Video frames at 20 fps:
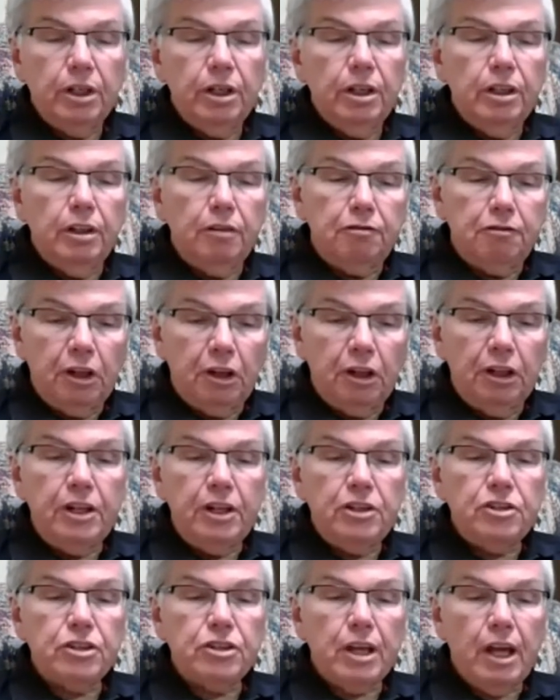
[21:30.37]
the
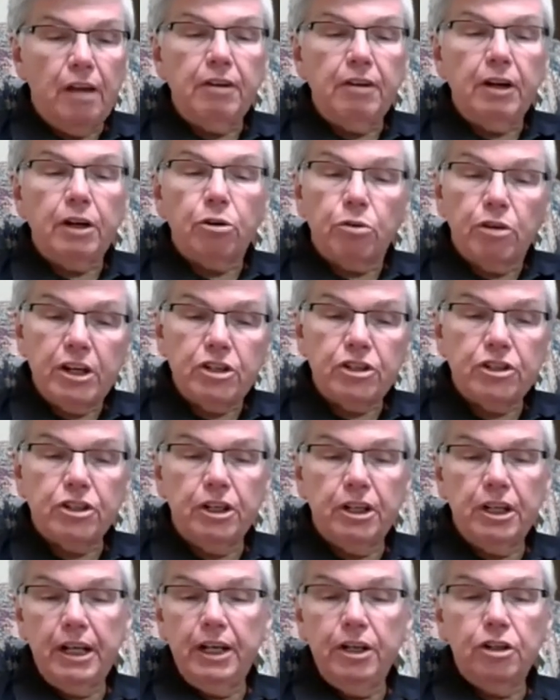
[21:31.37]
fullness of a
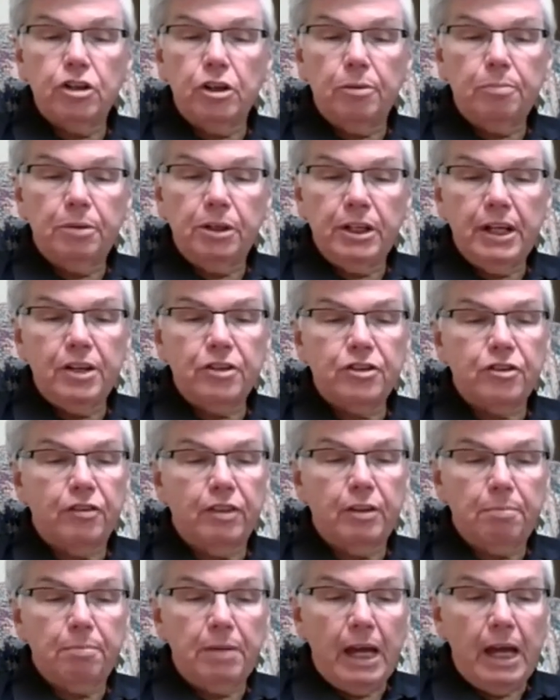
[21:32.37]
Christian interpretation of
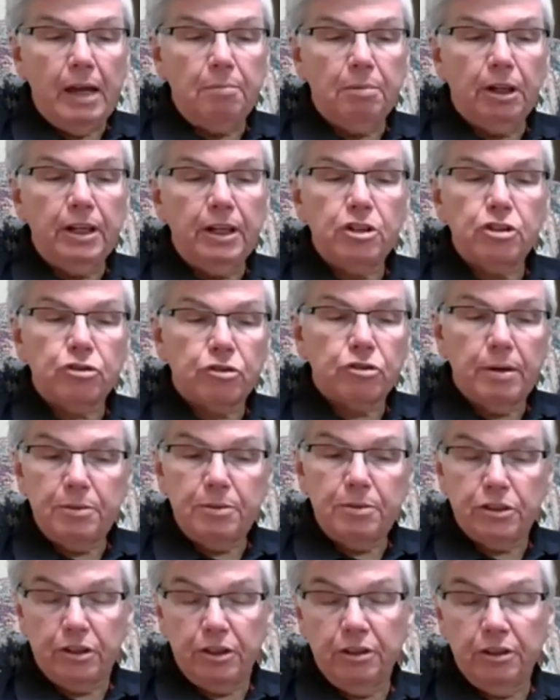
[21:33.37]
the Bible as
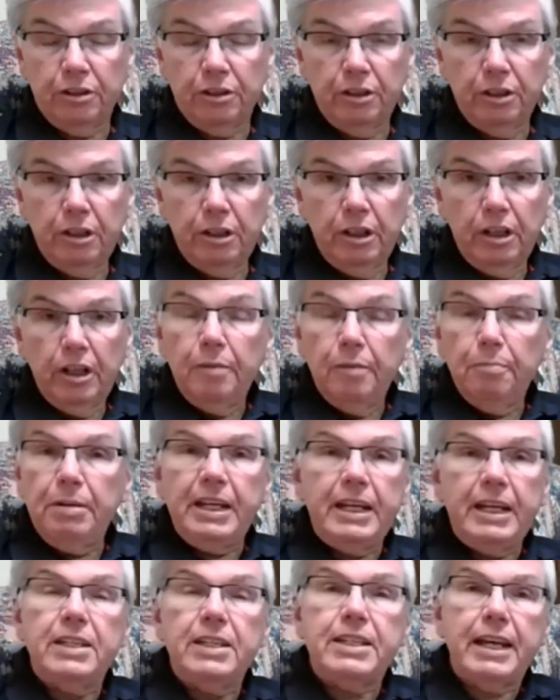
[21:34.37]
Scripture,
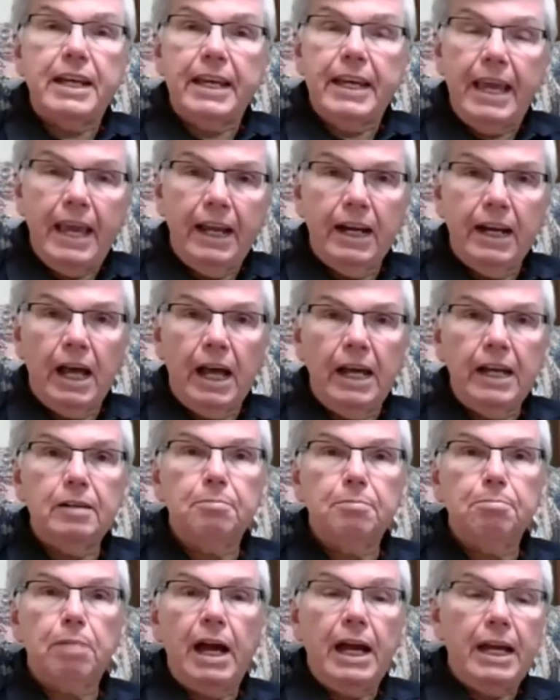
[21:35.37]
because it cannot,
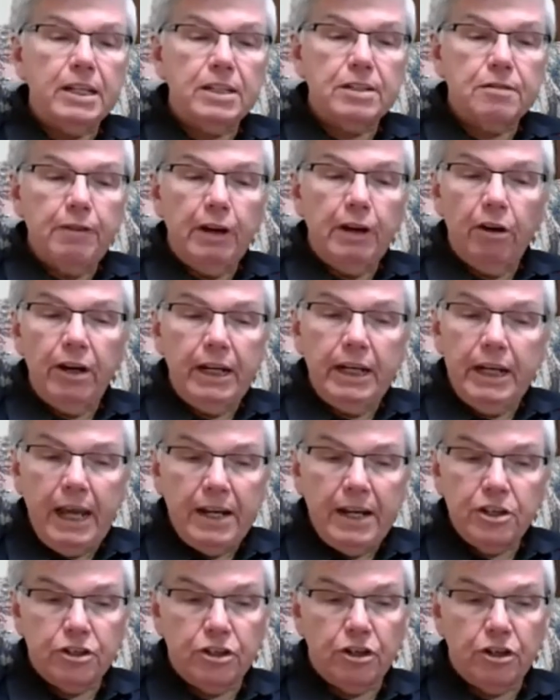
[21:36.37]
by its very
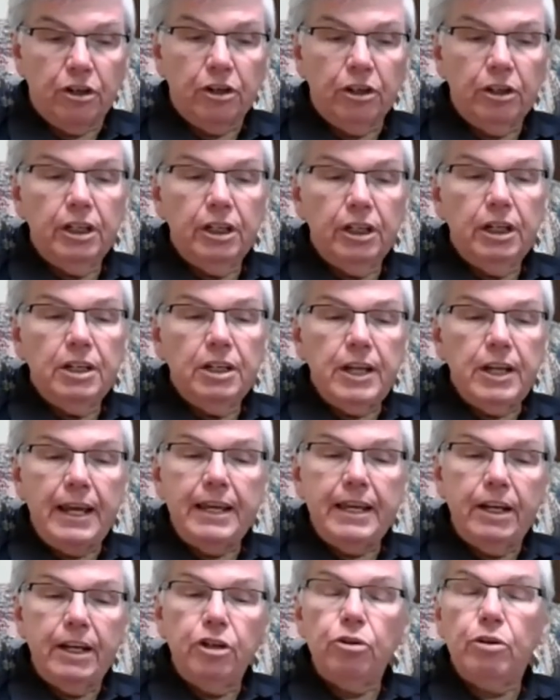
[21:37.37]
nature,
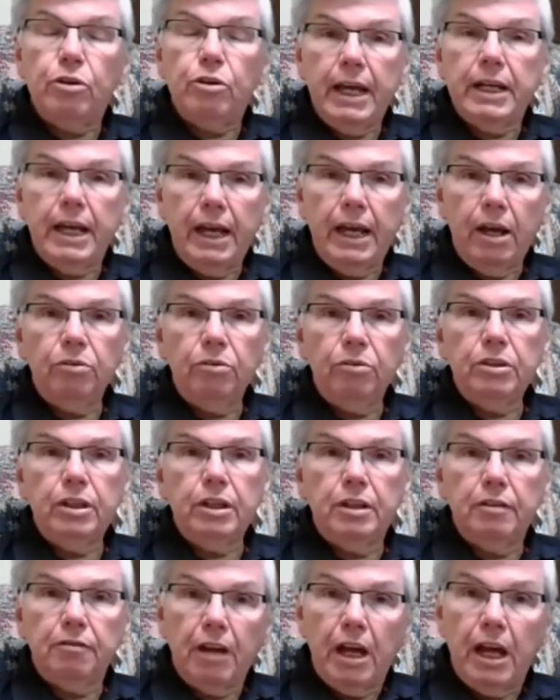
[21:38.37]
take into account the
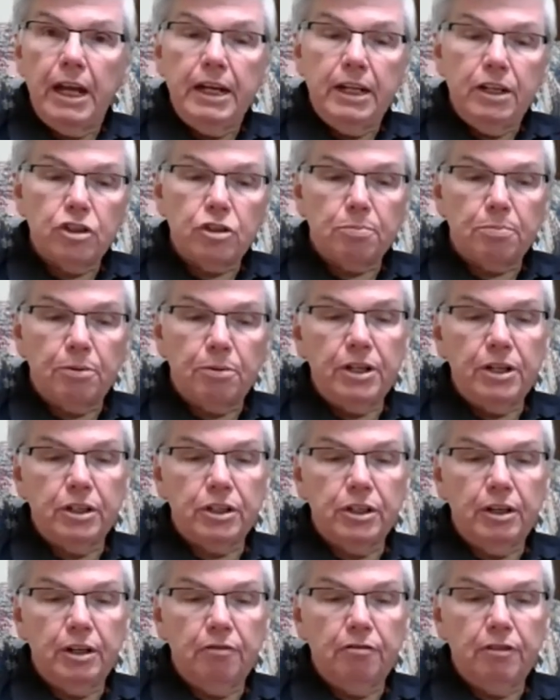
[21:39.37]
divine
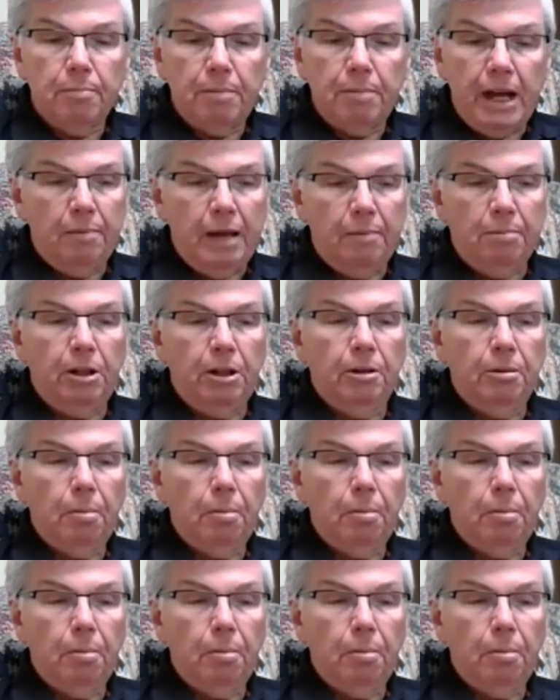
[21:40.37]
inspiration of the Bible.